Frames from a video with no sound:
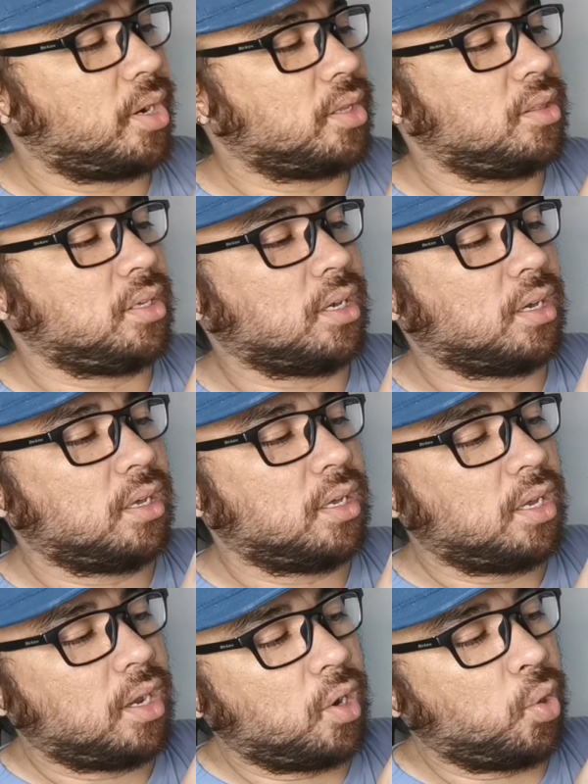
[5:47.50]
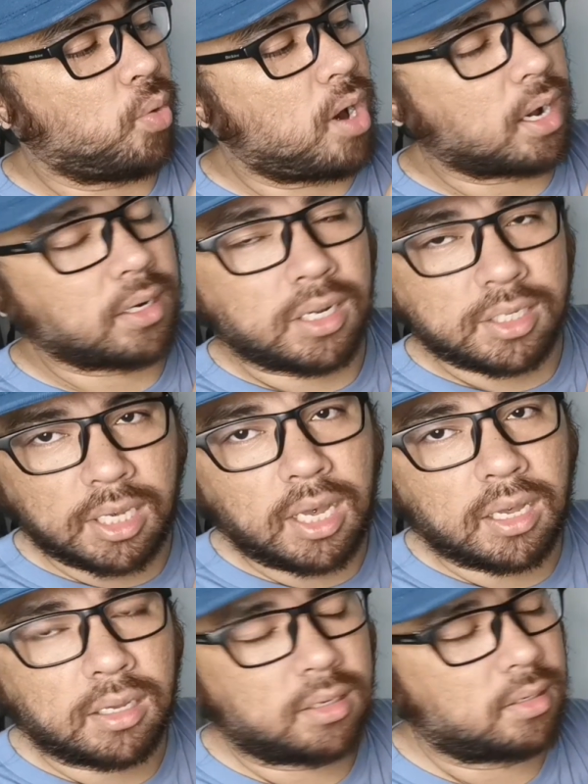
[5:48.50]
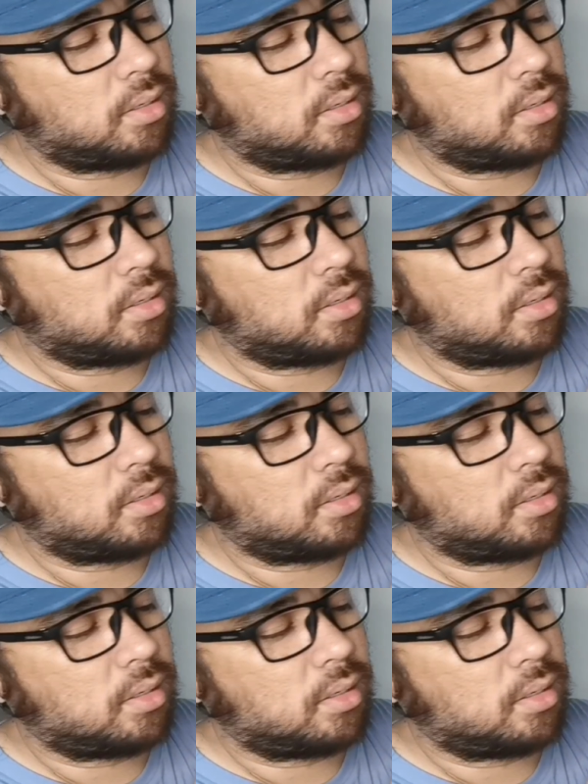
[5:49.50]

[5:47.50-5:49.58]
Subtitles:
part niya, luag na siya.